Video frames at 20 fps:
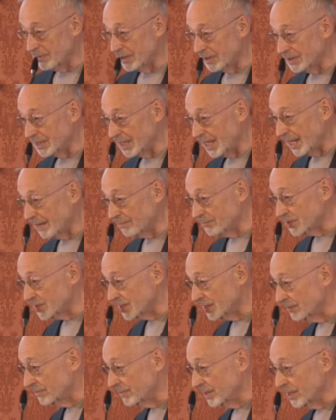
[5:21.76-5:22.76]
dams
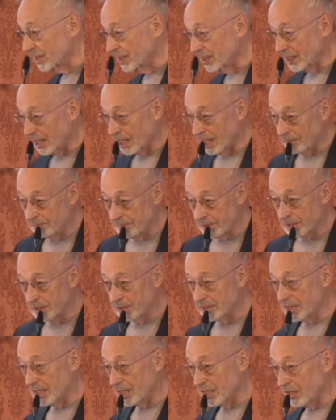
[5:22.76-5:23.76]
and
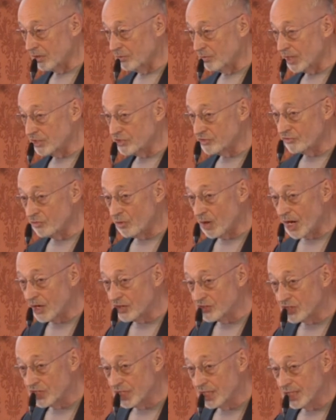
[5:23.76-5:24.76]
build
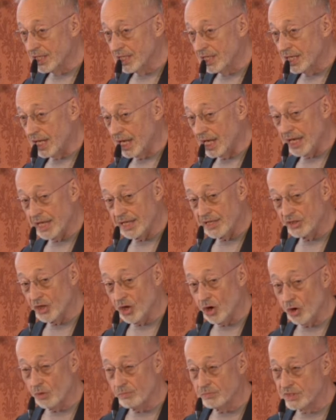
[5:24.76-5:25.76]
reservoirs in the
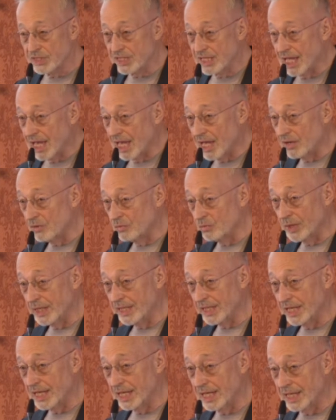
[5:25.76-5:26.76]
hopes that we
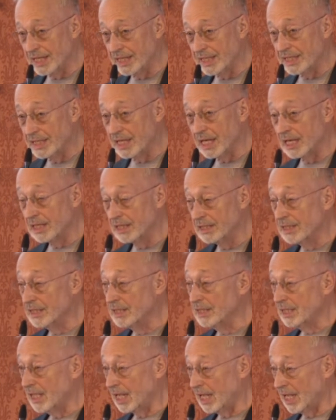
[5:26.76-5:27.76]
can
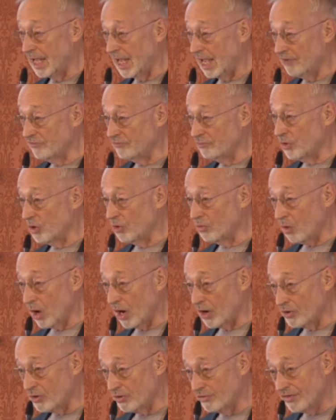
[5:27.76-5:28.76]
have more
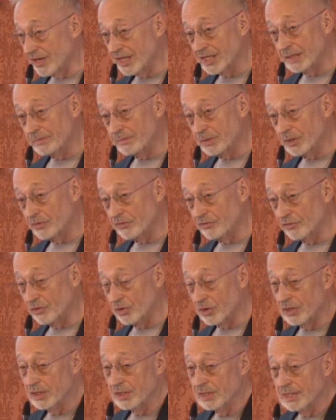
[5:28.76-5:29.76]
water available
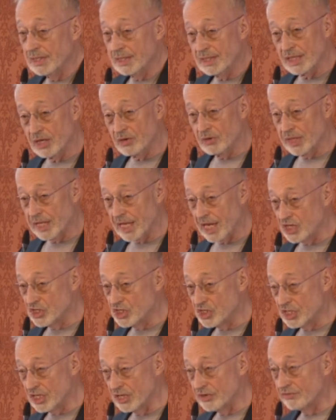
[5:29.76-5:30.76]
for
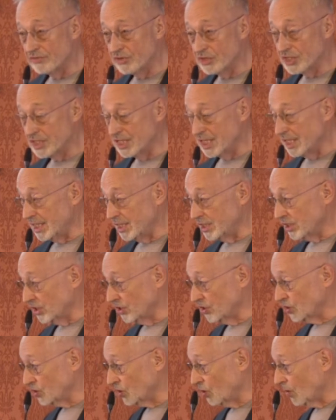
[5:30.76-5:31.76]
irrigation and for cities
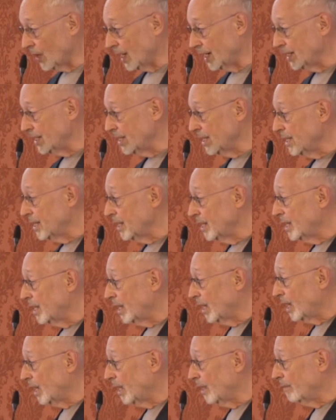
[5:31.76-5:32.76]
and so
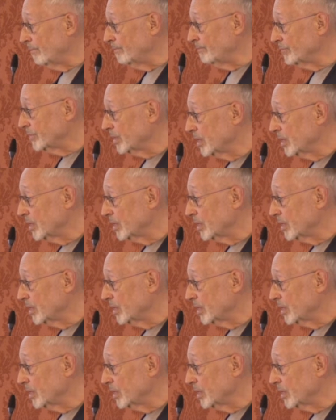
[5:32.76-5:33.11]
on.